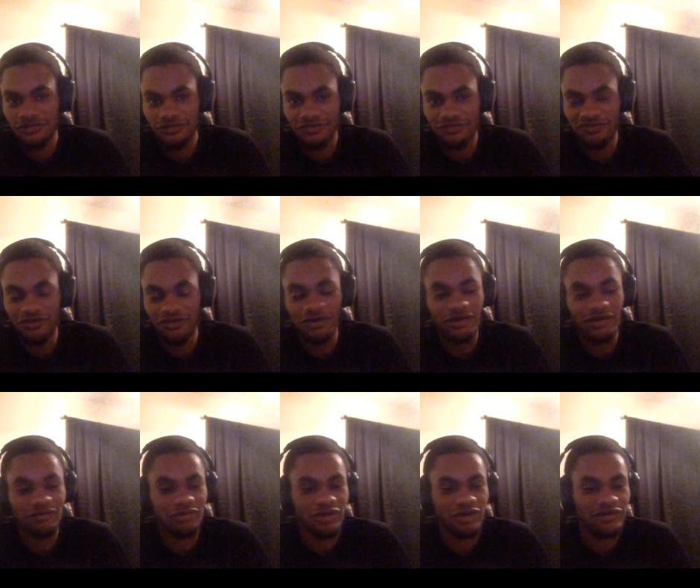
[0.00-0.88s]
far
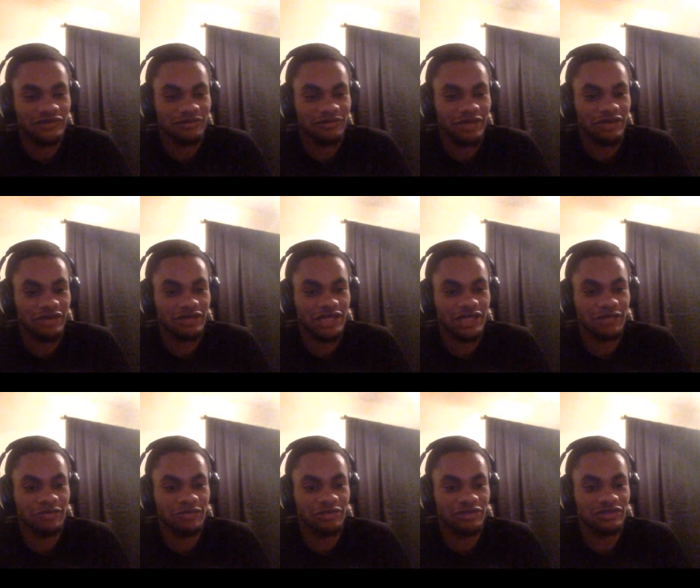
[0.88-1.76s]
above the battle
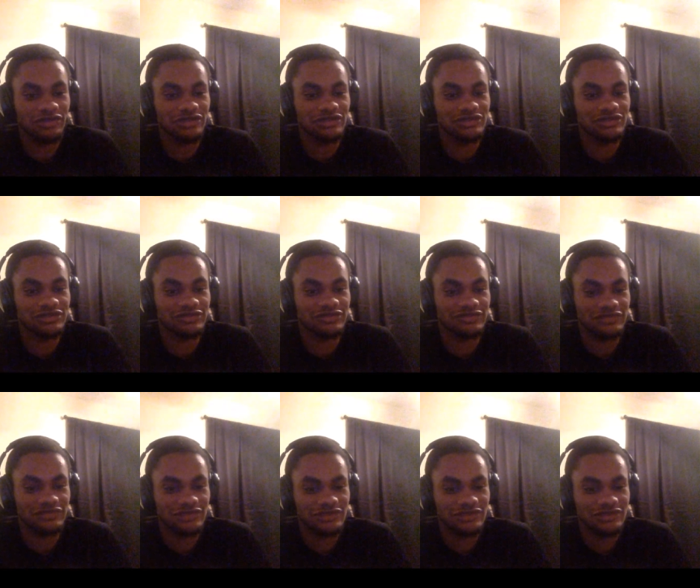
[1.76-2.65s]
capabilities of
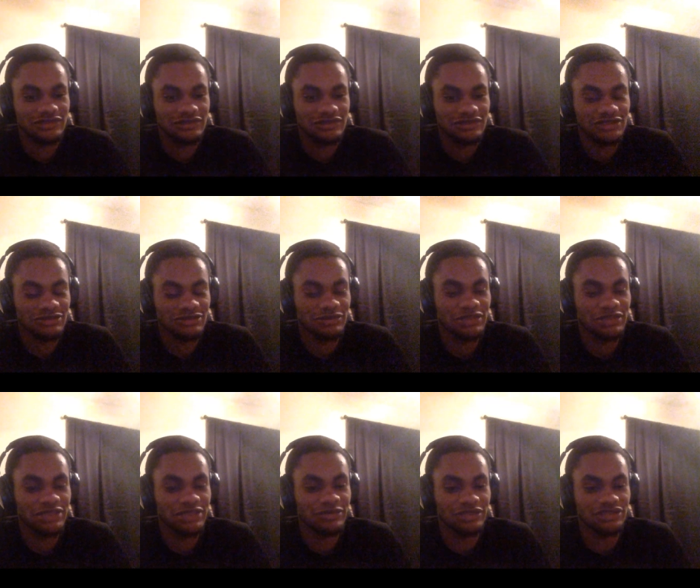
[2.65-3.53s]
some of the
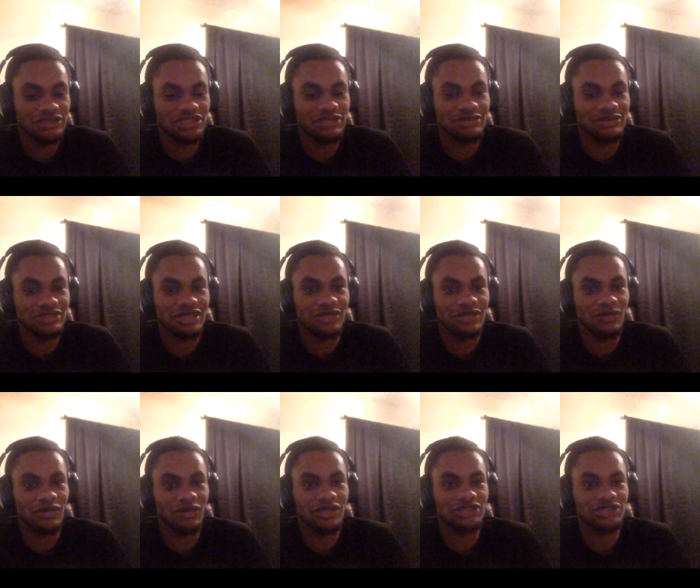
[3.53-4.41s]
people that Jaime's gotten
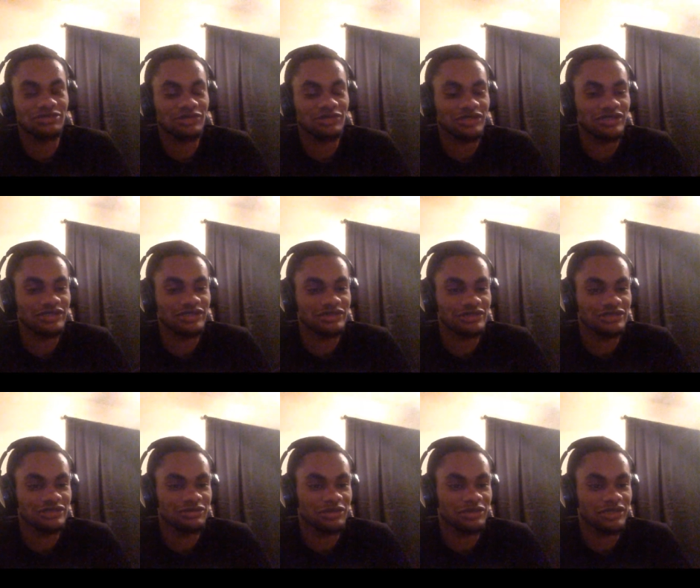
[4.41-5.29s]
washed by in,
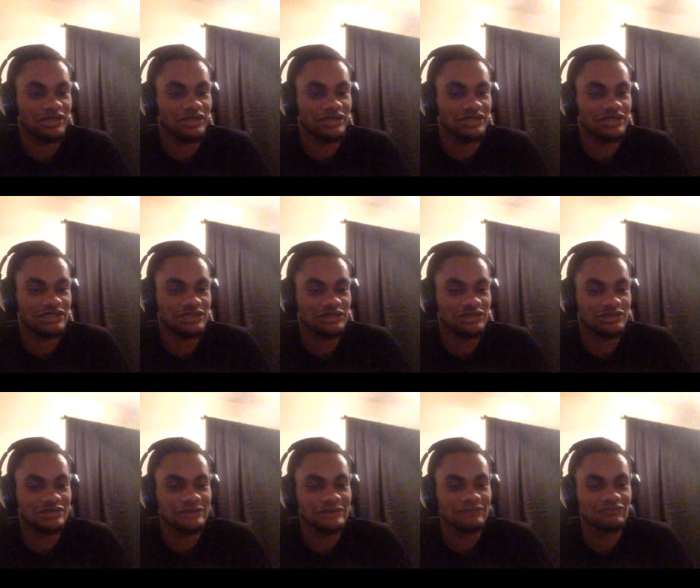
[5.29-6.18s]
in the past. So,
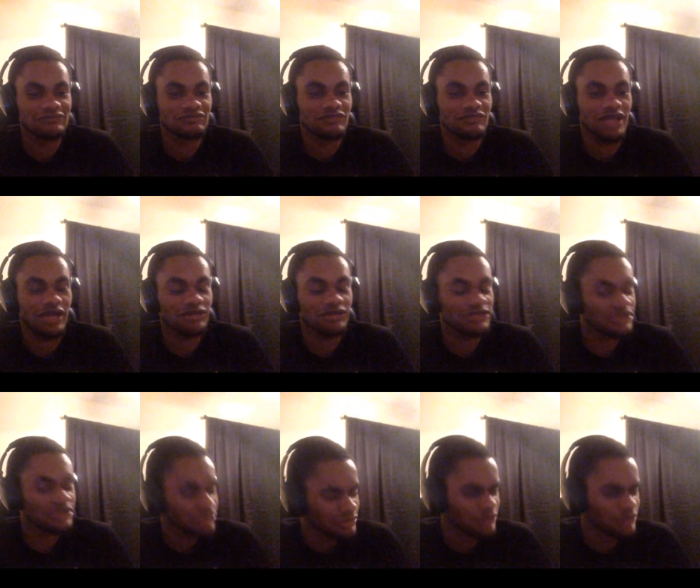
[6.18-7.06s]
I don't
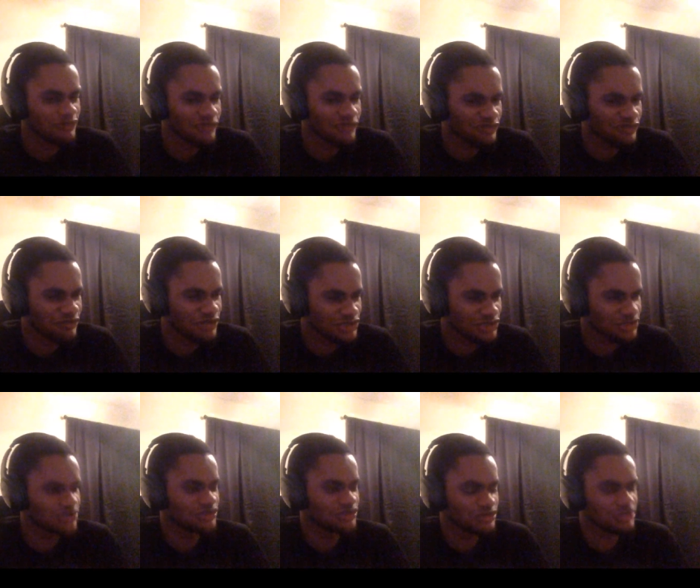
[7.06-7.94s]
think he'll be of, of much
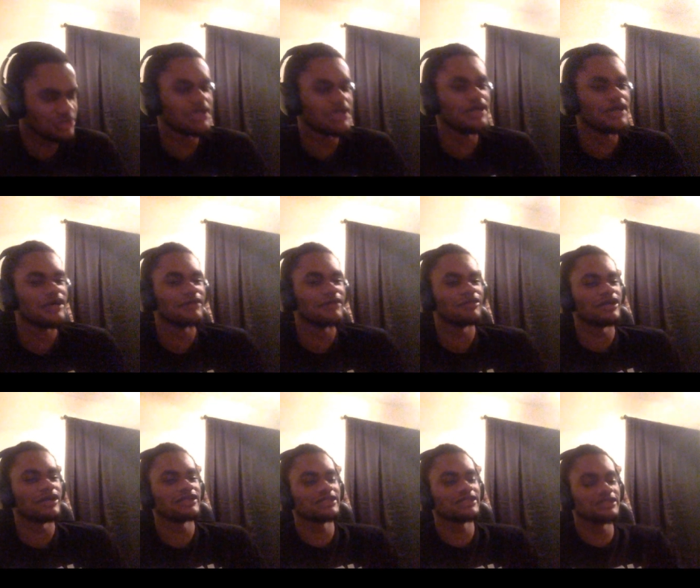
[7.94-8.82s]
use.
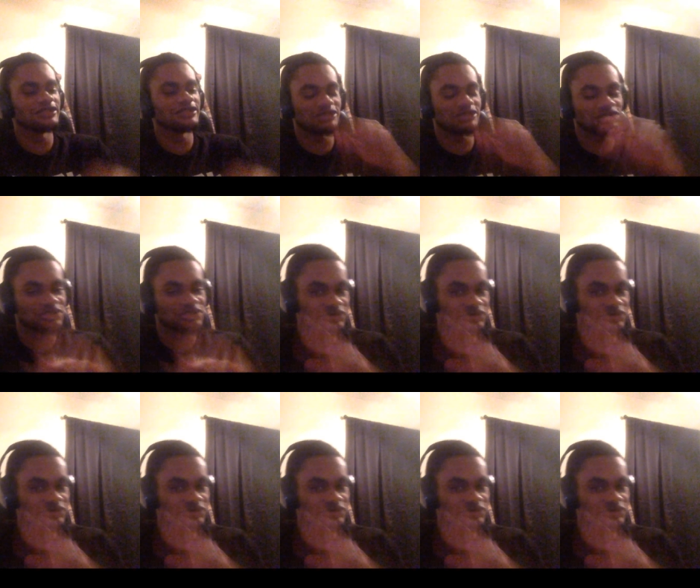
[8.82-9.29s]
But I think the, the